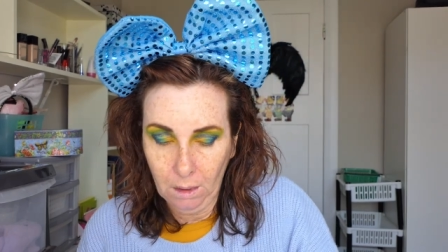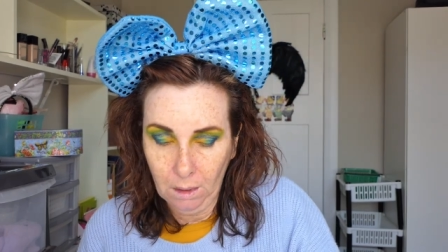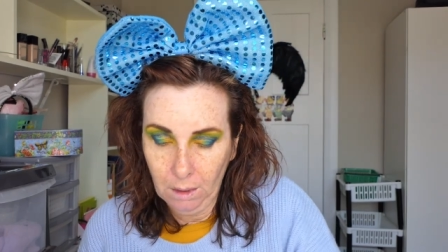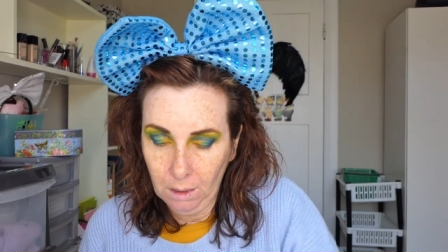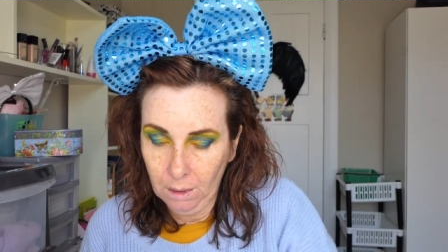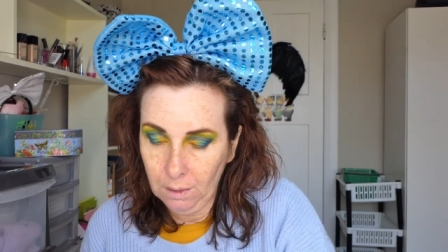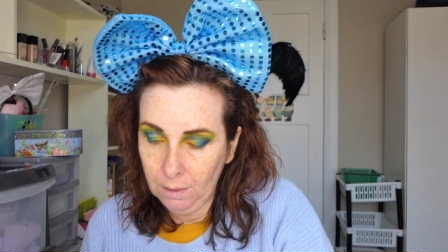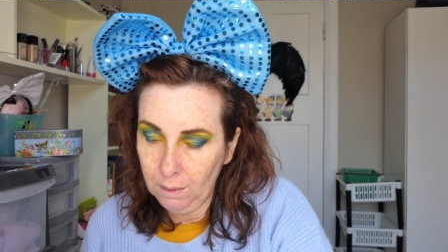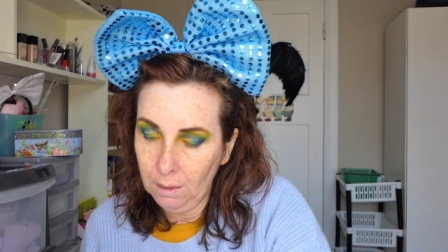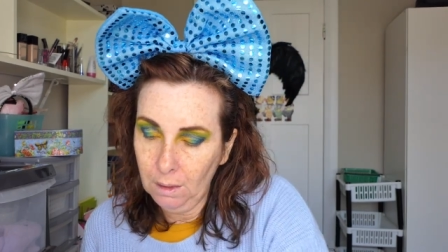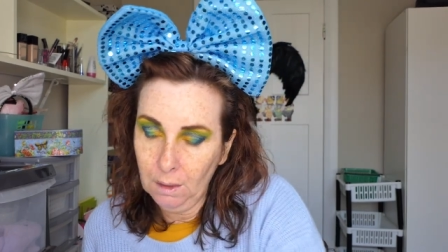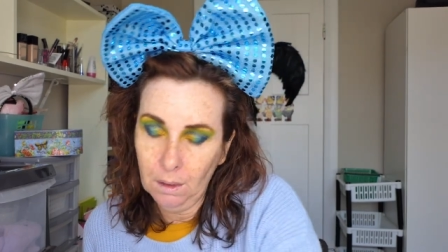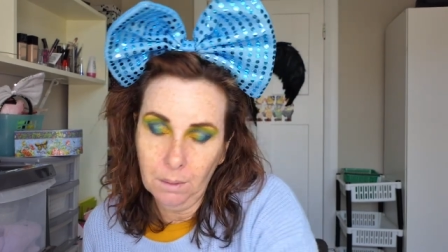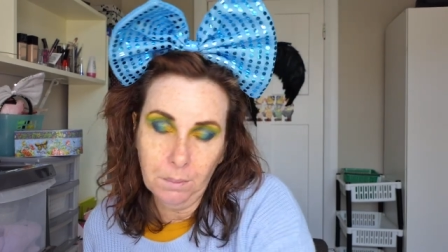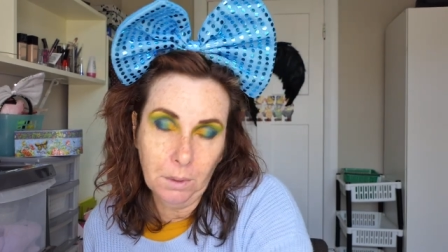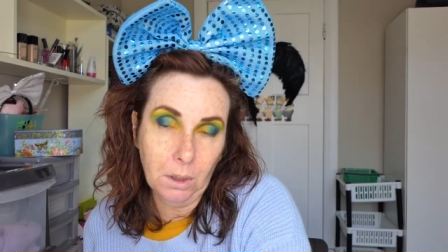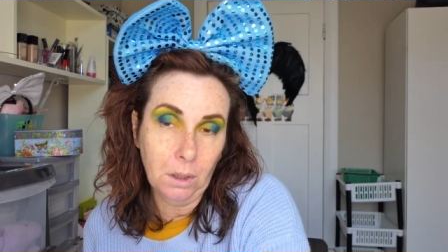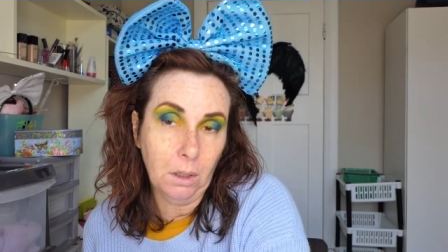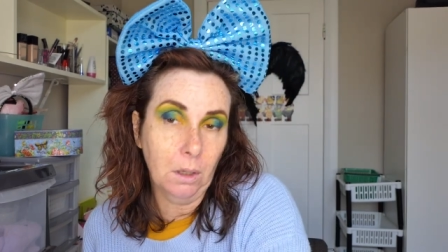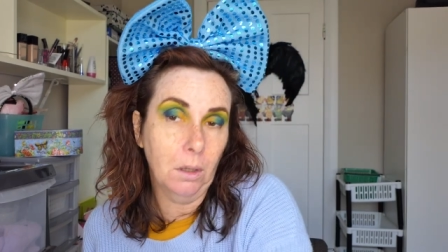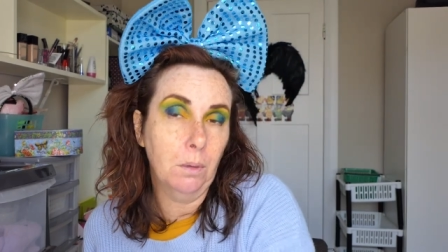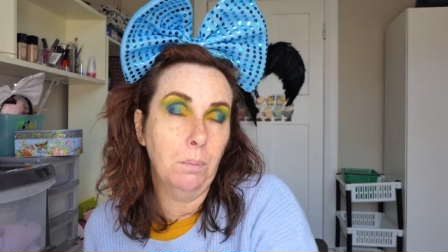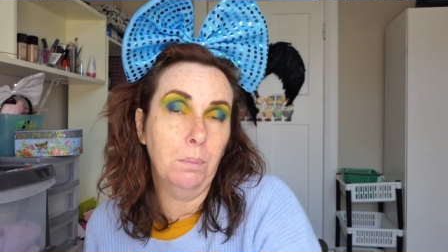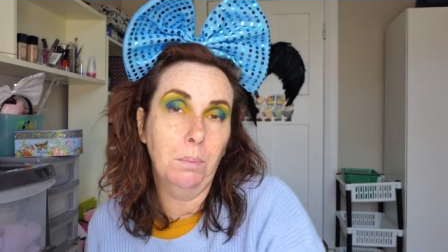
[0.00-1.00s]
and then I'm going
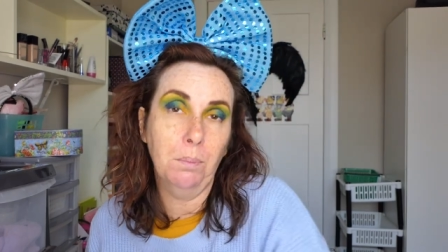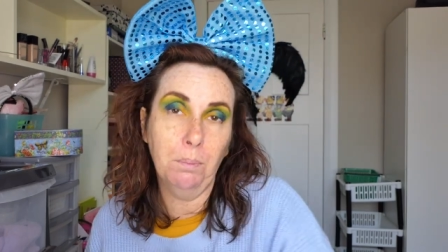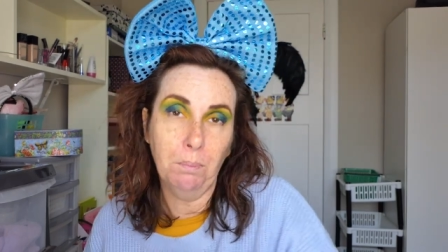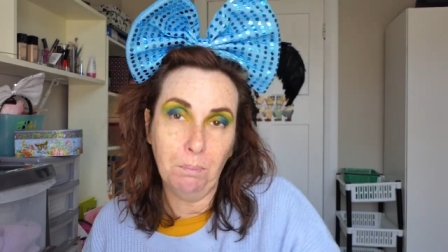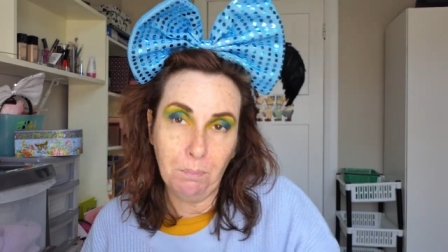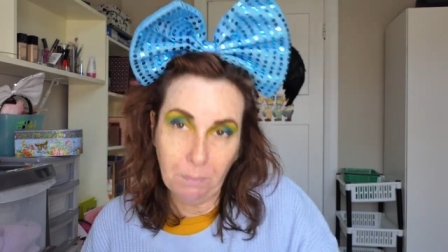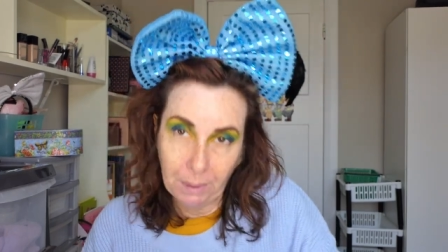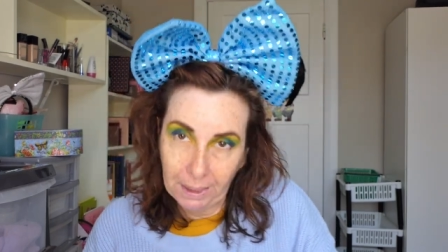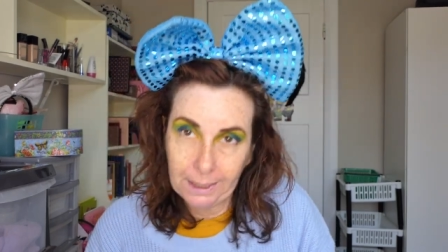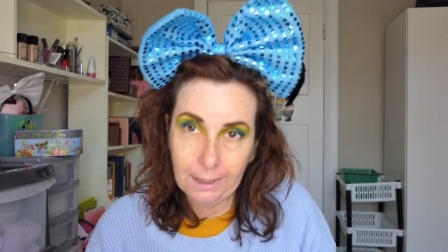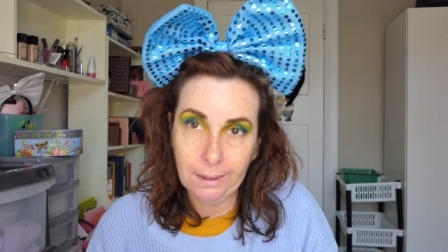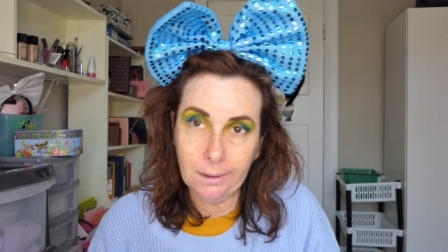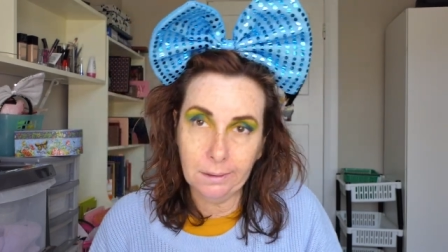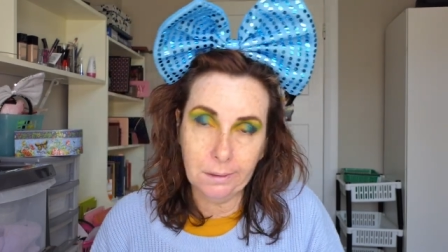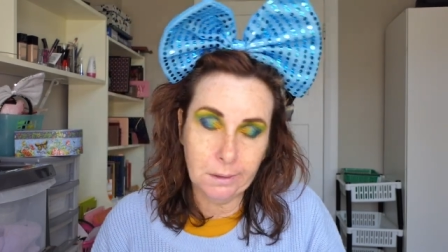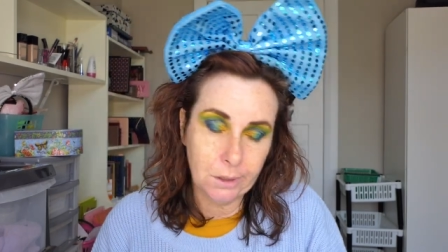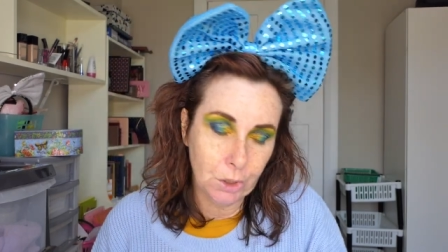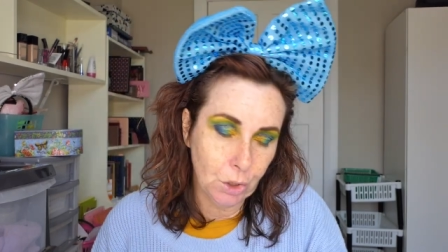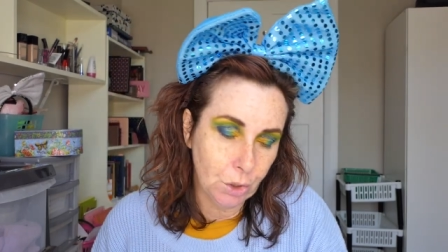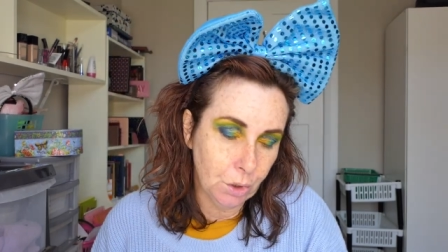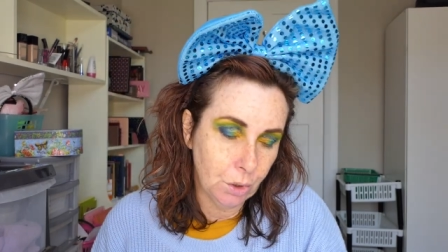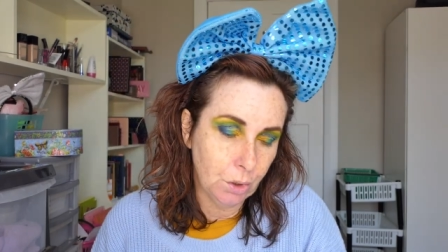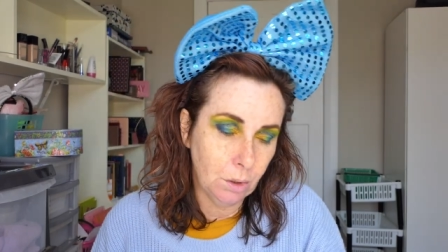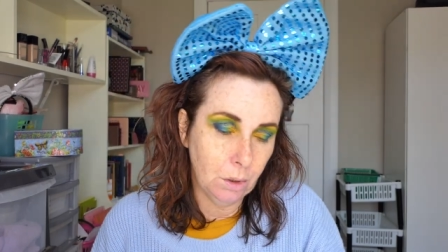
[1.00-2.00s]
to go back
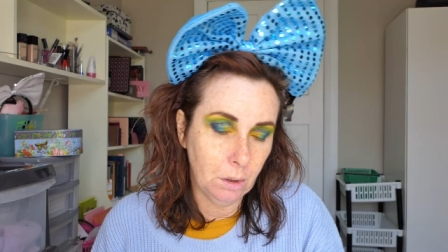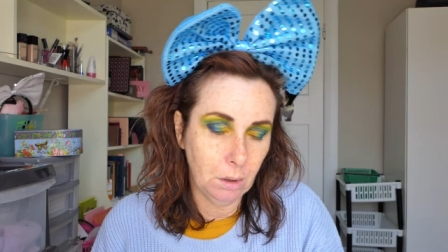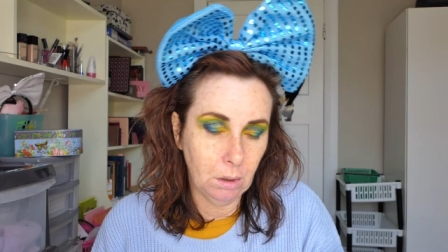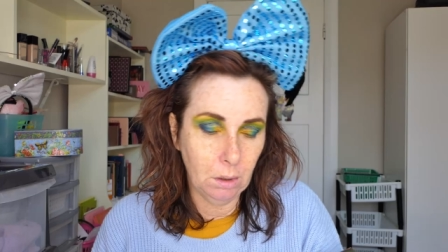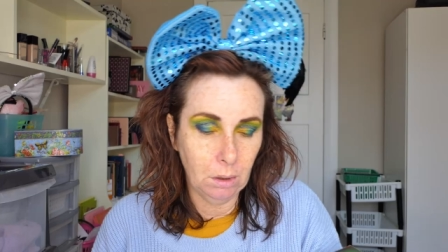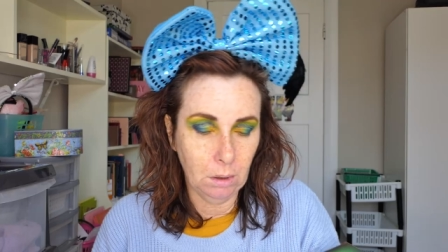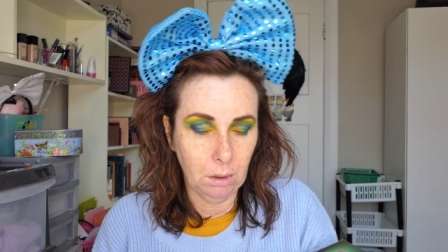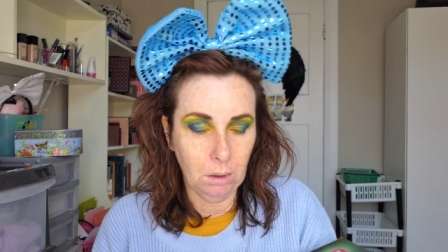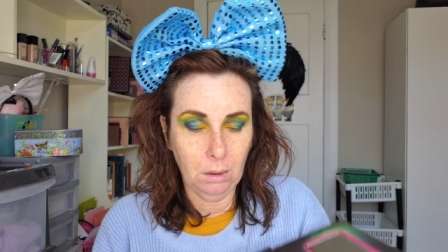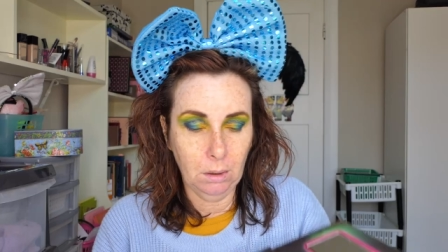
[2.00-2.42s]
into